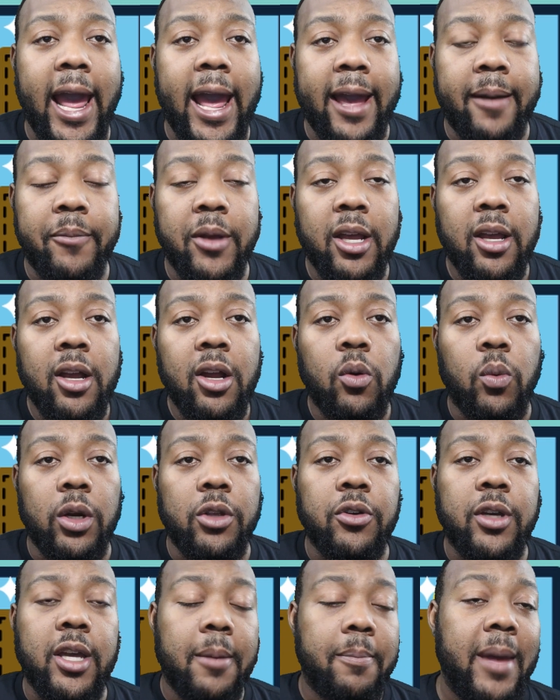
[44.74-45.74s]
app, where
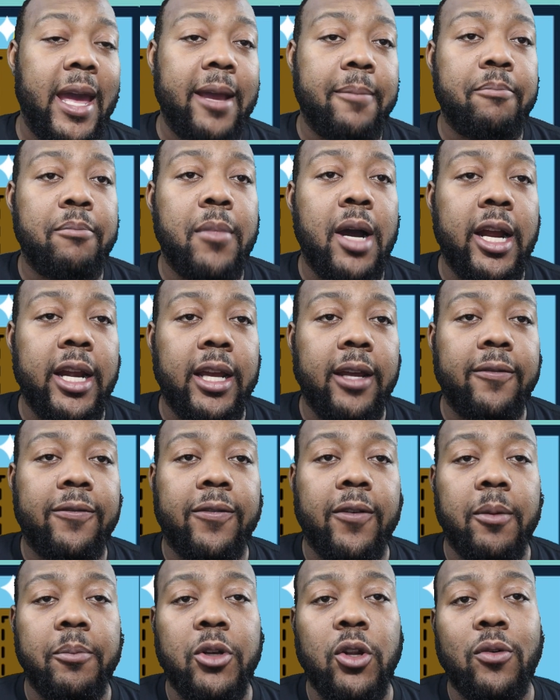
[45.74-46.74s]
you can make money
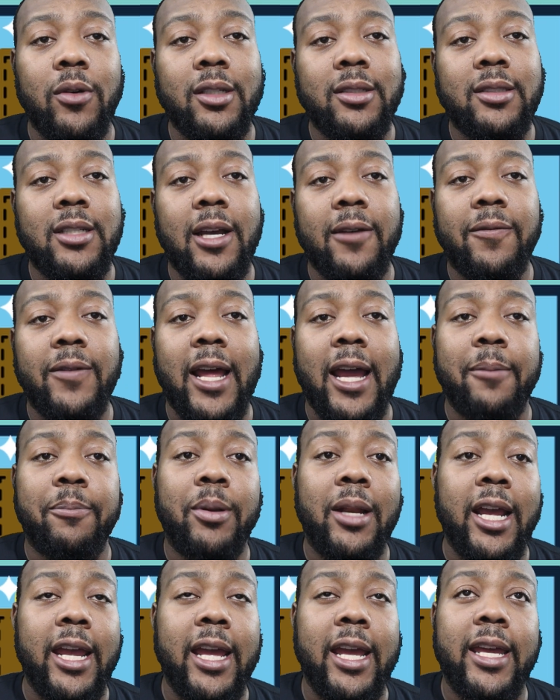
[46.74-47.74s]
from doing stuff like
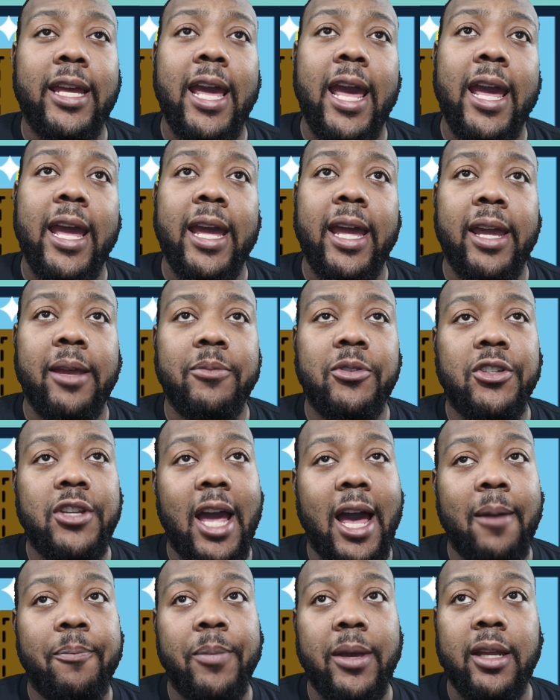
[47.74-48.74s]
playing games,
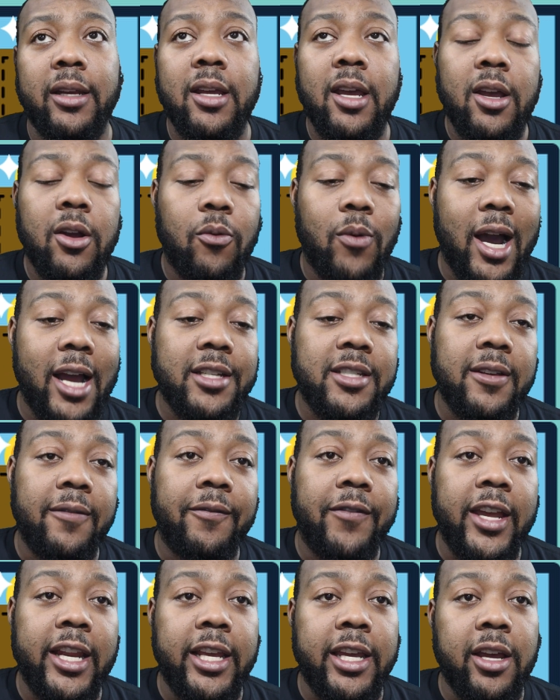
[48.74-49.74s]
shopping, watching
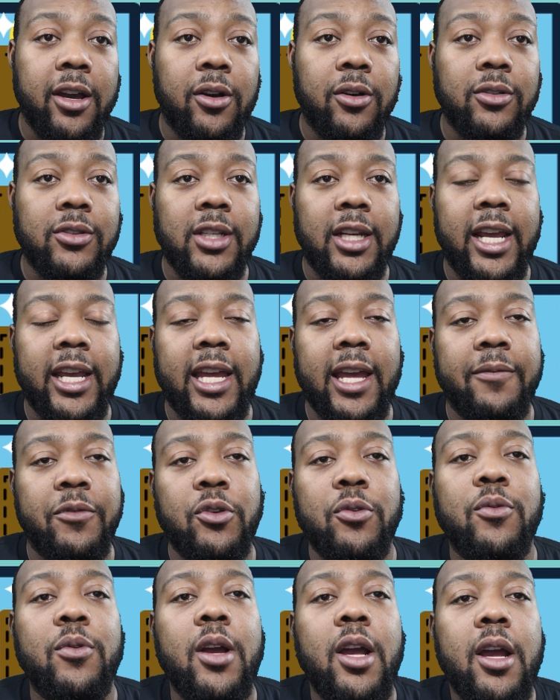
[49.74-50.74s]
videos, and they give
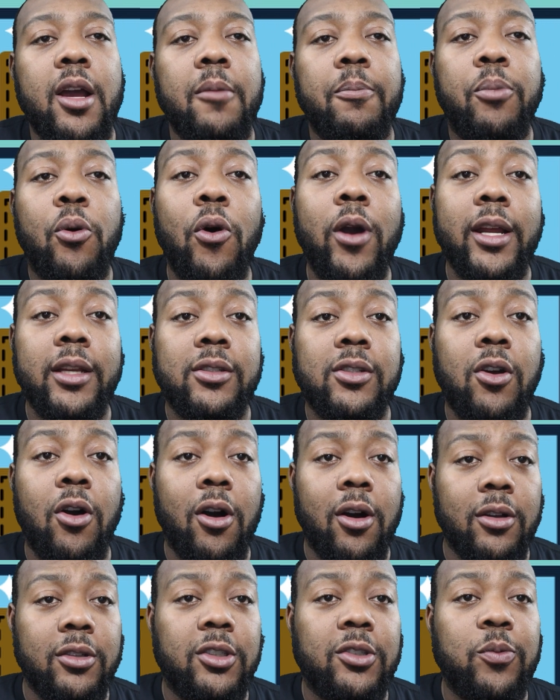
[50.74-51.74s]
you points
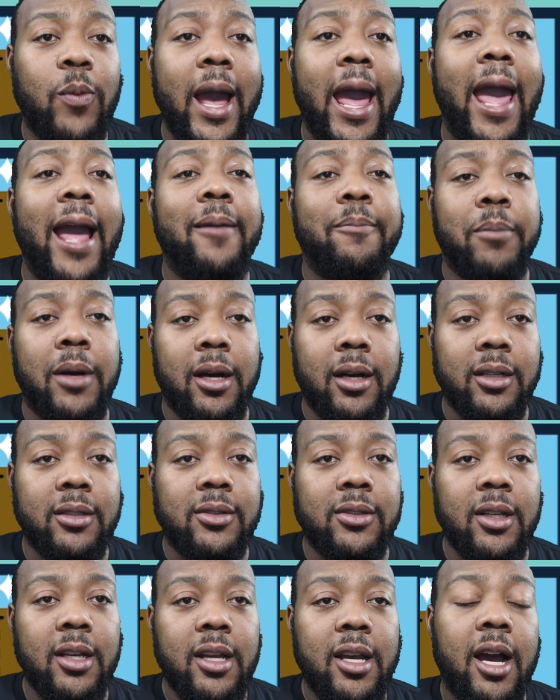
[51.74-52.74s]
called
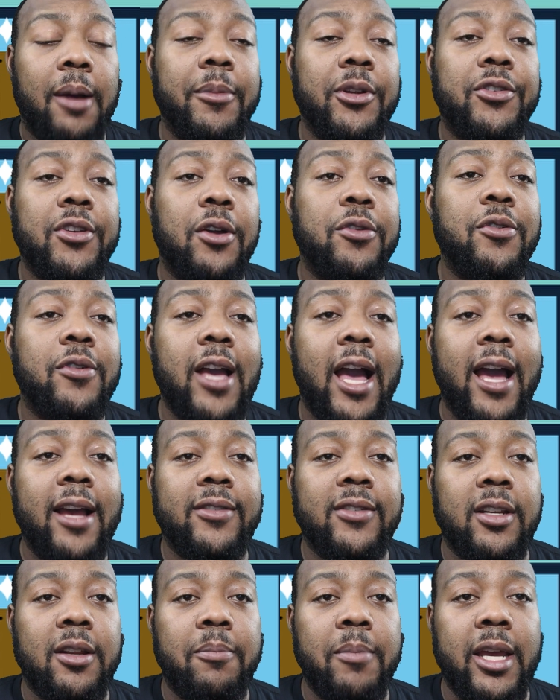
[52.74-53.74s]
Swagbucks. I'm gonna show you
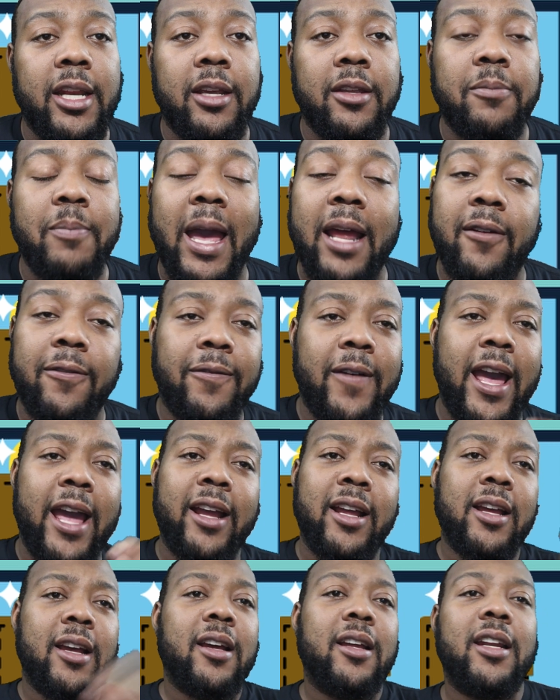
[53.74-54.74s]
guys in a minute. Matter of
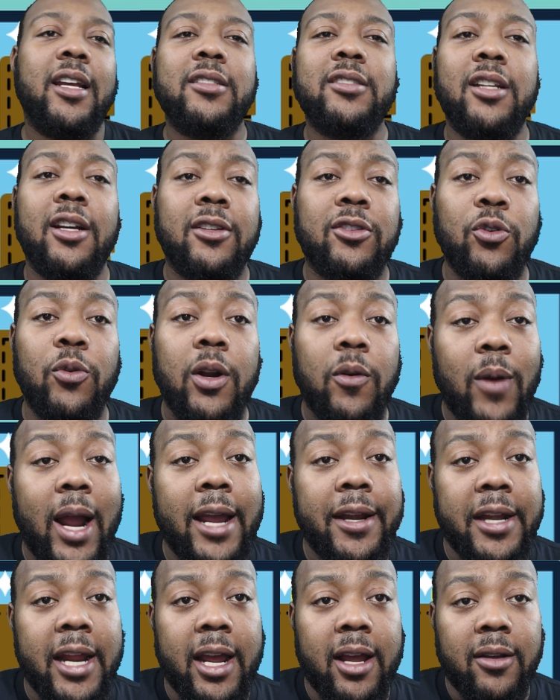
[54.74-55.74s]
fact, let's look through it
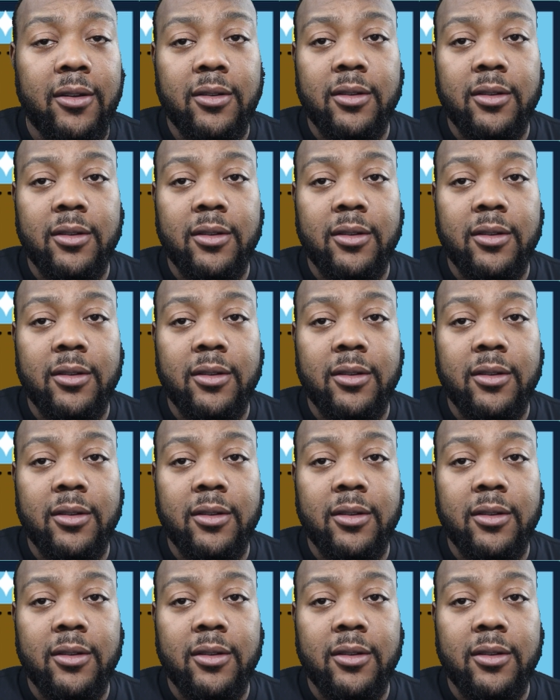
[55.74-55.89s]
right now.